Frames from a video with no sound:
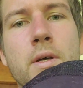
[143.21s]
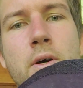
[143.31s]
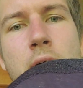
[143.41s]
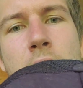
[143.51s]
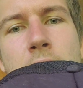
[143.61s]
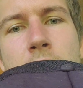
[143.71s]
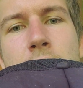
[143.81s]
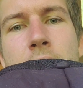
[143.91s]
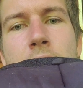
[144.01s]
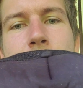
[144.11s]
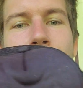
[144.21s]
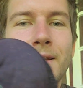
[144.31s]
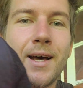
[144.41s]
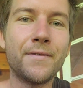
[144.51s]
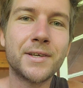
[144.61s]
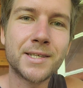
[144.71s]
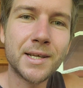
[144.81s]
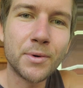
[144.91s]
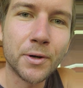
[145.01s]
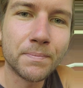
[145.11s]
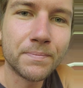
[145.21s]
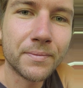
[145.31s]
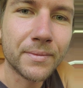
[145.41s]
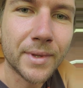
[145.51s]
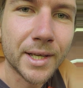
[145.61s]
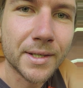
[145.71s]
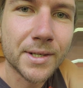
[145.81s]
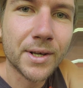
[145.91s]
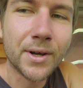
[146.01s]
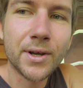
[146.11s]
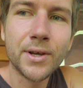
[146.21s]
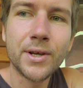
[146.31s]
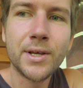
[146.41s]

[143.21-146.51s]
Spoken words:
I didn't have a gazebo, and so